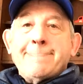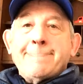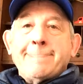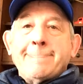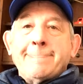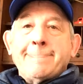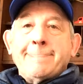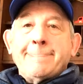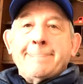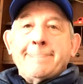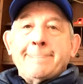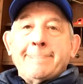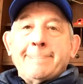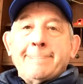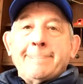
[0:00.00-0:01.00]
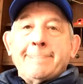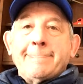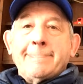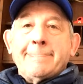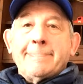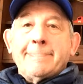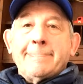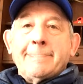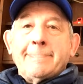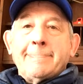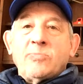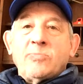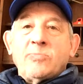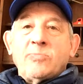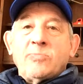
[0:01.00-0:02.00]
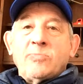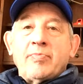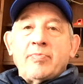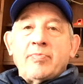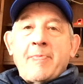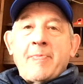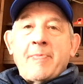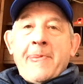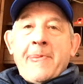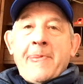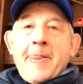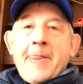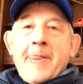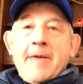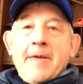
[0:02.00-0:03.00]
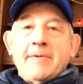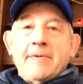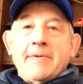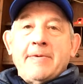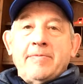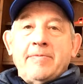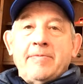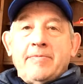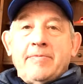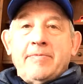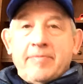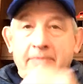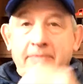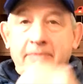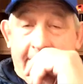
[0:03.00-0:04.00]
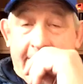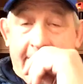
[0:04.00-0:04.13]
The person shown says nothing.